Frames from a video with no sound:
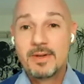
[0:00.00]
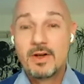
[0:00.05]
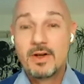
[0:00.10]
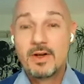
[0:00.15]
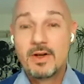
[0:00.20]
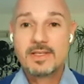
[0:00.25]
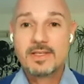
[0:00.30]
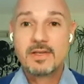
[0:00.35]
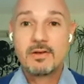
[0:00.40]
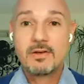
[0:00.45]
But
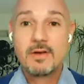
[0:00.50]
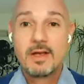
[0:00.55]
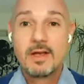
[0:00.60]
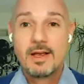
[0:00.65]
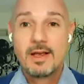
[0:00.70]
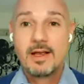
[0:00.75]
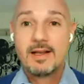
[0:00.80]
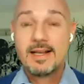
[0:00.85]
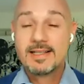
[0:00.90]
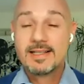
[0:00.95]
also
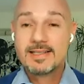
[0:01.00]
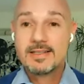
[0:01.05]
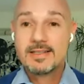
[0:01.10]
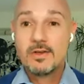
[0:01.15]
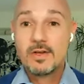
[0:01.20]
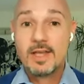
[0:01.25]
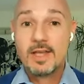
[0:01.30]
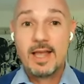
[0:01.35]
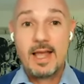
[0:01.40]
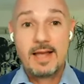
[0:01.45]
let's
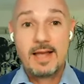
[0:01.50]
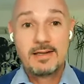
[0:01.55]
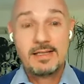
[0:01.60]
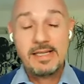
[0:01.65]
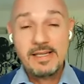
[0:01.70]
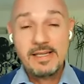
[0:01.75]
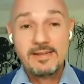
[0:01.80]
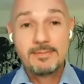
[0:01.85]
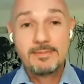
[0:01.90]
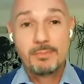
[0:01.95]
look
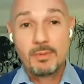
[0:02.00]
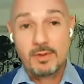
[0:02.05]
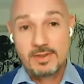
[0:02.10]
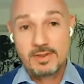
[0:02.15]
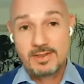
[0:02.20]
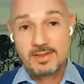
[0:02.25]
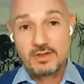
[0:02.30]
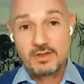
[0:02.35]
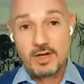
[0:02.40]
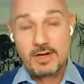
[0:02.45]
at
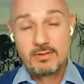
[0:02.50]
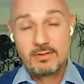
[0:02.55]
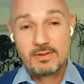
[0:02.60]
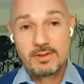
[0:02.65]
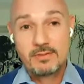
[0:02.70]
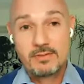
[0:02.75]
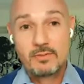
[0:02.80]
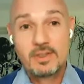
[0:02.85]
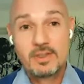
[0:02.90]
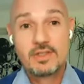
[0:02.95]
esports in
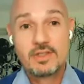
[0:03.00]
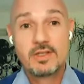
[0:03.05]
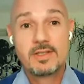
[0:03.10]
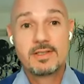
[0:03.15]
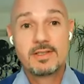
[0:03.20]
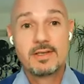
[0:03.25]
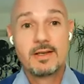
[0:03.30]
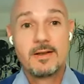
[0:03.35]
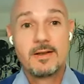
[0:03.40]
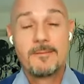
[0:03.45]
general, which
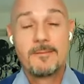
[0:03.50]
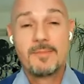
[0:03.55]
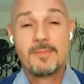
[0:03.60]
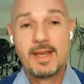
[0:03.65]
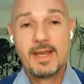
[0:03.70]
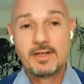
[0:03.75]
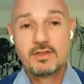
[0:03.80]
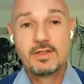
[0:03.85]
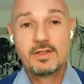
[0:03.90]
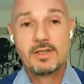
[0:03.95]
is
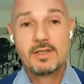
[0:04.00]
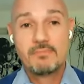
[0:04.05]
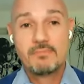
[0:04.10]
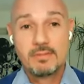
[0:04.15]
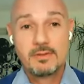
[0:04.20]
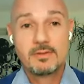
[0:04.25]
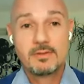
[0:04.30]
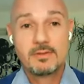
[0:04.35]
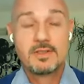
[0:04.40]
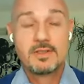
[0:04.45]

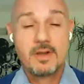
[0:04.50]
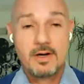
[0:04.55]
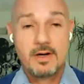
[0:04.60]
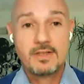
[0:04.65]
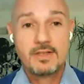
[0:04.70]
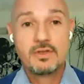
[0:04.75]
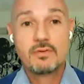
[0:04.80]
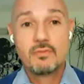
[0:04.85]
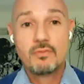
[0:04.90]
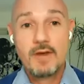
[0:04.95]
actually
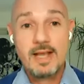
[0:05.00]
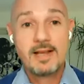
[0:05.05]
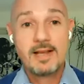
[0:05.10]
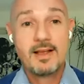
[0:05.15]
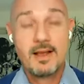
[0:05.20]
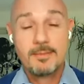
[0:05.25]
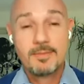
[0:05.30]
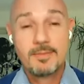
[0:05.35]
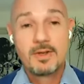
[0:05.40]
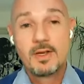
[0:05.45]
starting to
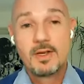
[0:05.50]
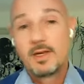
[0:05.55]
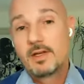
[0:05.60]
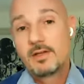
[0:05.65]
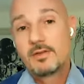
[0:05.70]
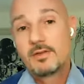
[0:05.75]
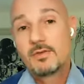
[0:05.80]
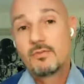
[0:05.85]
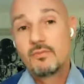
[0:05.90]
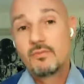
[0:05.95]
rank up
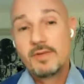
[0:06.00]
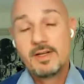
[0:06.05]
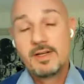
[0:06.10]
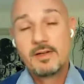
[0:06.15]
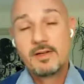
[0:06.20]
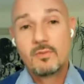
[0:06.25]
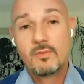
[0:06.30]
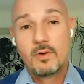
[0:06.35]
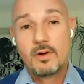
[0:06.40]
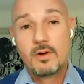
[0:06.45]
to
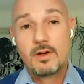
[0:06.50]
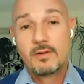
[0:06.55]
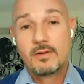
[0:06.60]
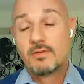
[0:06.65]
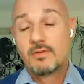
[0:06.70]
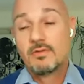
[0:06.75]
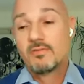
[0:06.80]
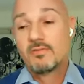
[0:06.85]
real world or